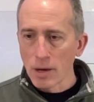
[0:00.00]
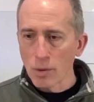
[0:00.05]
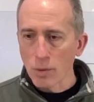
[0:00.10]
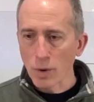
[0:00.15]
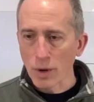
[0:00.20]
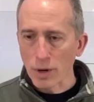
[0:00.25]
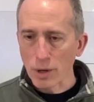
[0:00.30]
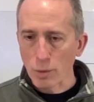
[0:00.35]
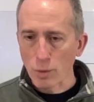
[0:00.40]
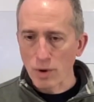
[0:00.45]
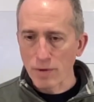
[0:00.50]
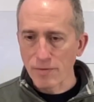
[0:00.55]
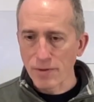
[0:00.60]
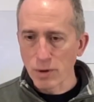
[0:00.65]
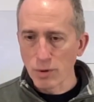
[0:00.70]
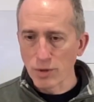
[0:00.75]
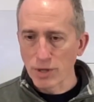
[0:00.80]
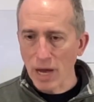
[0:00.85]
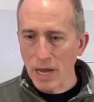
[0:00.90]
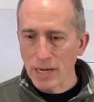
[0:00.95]
We're going to
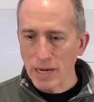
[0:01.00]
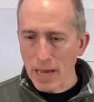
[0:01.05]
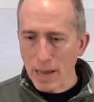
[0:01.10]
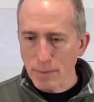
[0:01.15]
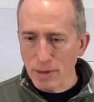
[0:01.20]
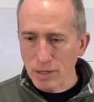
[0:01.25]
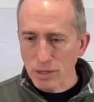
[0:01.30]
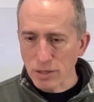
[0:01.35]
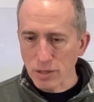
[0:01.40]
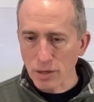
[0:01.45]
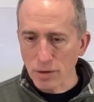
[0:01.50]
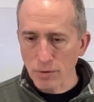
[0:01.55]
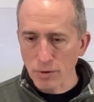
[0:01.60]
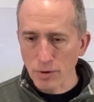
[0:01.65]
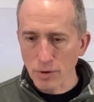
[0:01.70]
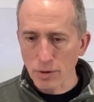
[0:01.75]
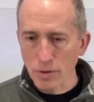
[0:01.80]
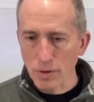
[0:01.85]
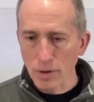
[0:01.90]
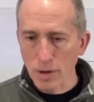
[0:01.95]
review dynamics
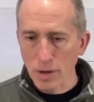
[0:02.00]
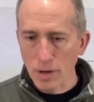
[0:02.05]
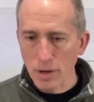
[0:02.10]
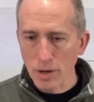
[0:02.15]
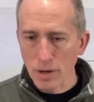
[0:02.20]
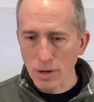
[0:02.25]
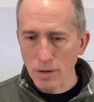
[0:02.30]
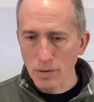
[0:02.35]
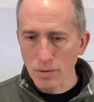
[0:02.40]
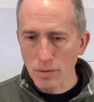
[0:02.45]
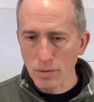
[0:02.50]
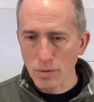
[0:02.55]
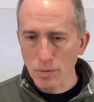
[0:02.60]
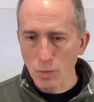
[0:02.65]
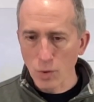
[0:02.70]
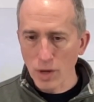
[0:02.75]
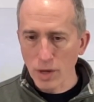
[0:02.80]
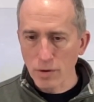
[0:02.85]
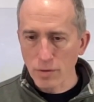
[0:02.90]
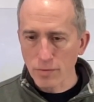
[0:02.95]
over the
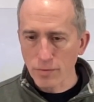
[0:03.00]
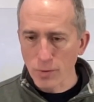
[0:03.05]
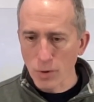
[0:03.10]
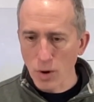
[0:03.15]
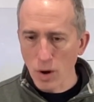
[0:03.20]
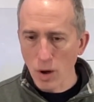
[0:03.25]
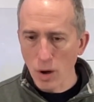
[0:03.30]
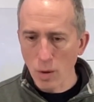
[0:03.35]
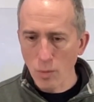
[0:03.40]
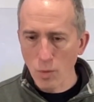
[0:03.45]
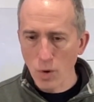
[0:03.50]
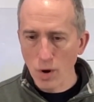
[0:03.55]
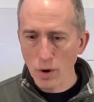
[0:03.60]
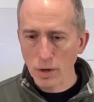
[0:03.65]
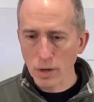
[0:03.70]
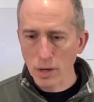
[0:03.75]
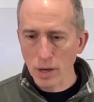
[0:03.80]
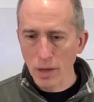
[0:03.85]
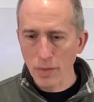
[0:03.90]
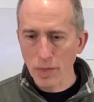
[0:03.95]
week for
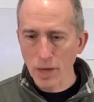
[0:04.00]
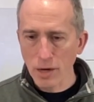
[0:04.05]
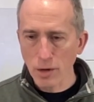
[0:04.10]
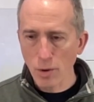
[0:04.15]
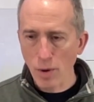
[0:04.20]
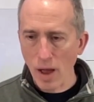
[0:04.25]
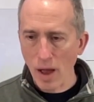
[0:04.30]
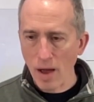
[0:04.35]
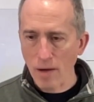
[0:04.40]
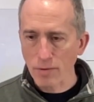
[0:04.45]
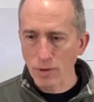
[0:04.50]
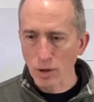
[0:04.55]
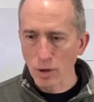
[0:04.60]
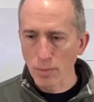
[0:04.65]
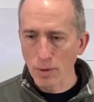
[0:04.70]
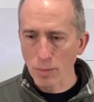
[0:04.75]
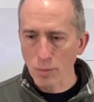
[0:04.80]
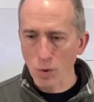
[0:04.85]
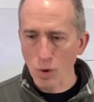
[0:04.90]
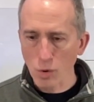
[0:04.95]
homework, and then you have a
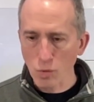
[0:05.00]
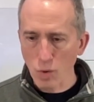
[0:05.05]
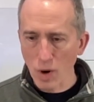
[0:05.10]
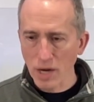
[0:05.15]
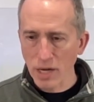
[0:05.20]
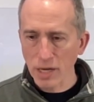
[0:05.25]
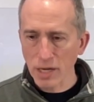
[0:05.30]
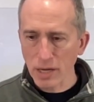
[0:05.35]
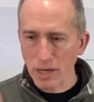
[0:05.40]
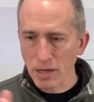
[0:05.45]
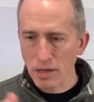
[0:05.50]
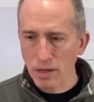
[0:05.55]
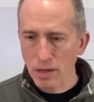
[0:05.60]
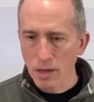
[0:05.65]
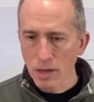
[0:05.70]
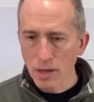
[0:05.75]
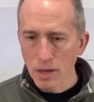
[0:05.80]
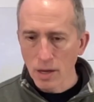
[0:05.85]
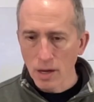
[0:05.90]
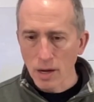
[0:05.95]
little bit more writing in
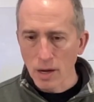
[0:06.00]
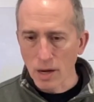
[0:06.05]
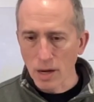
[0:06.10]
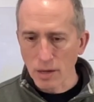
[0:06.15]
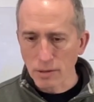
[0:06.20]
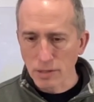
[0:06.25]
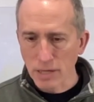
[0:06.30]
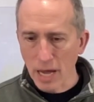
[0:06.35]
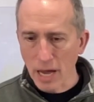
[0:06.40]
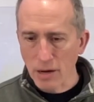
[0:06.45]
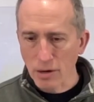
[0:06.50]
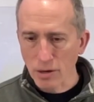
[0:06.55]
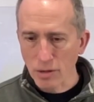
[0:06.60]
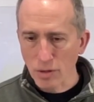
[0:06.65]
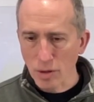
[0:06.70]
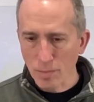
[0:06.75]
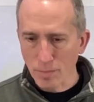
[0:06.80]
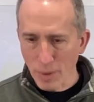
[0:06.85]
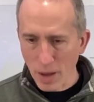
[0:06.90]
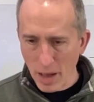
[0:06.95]
down
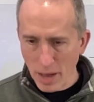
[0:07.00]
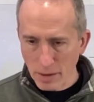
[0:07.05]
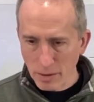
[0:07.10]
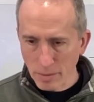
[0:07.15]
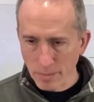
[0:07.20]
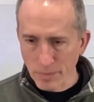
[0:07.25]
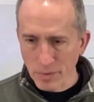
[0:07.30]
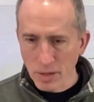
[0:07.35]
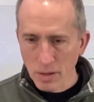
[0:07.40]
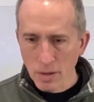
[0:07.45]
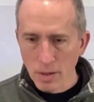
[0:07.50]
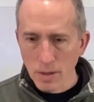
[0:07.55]
at the bottom.